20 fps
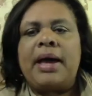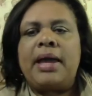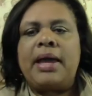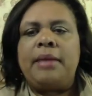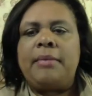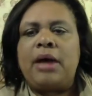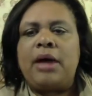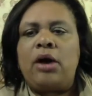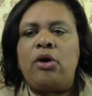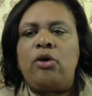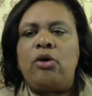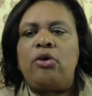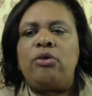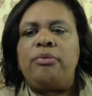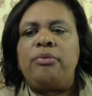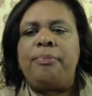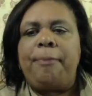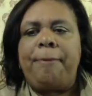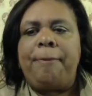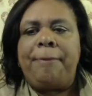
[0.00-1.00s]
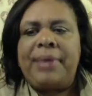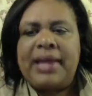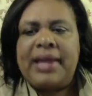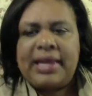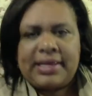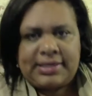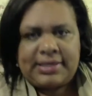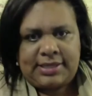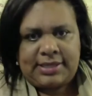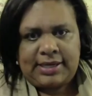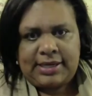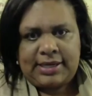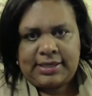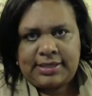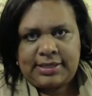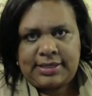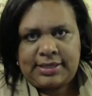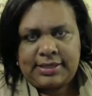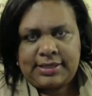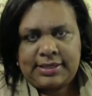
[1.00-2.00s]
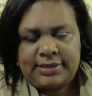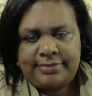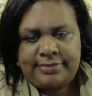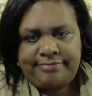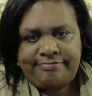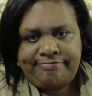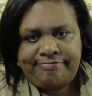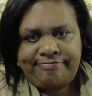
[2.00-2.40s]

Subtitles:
Minding my own business.